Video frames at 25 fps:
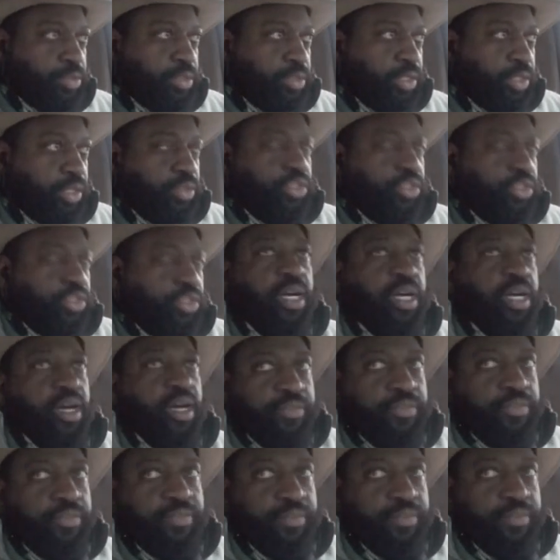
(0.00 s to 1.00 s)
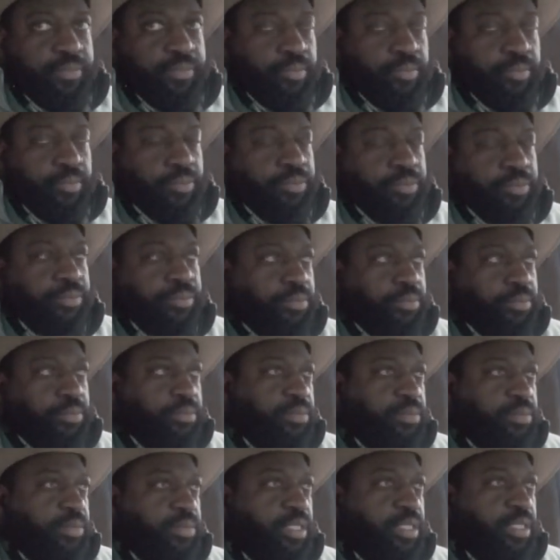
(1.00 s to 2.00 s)
They're tough,
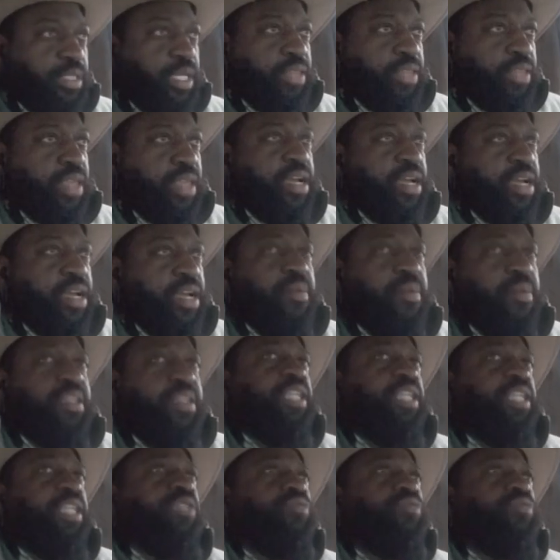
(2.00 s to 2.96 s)
and they come in these